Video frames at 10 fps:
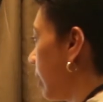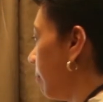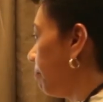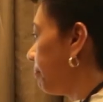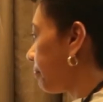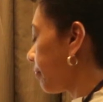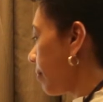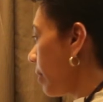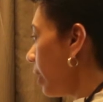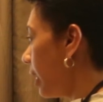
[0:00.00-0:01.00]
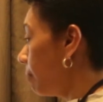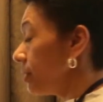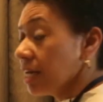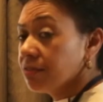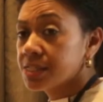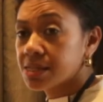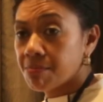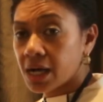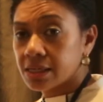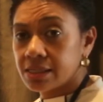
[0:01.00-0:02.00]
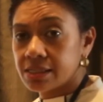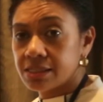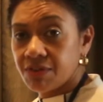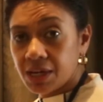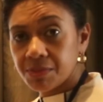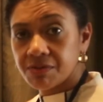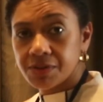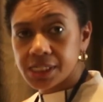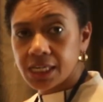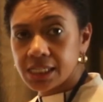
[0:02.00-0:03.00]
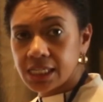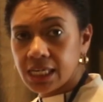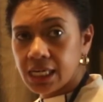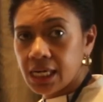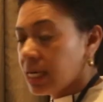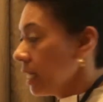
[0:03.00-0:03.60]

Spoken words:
MDF is a market development facility,